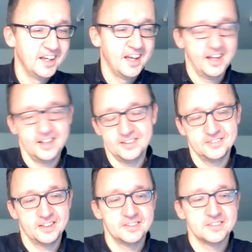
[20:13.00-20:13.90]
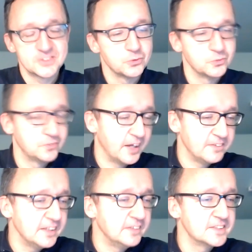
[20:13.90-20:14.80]
And so I
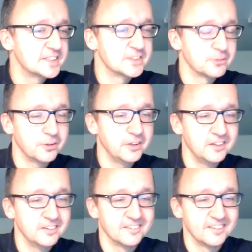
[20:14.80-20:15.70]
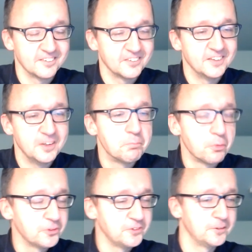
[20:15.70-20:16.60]
think this is a very
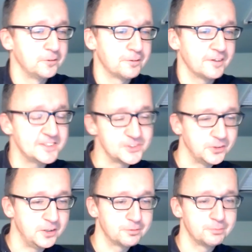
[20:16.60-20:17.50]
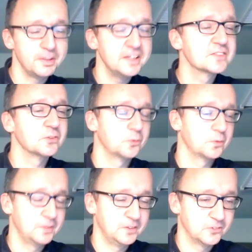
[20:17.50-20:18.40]
important advice to give based on what we
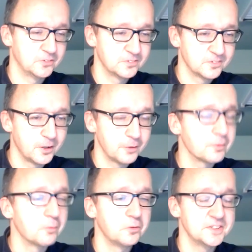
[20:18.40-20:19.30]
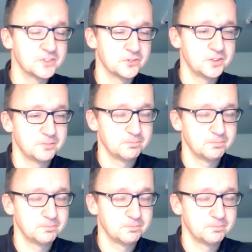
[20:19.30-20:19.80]
know from research.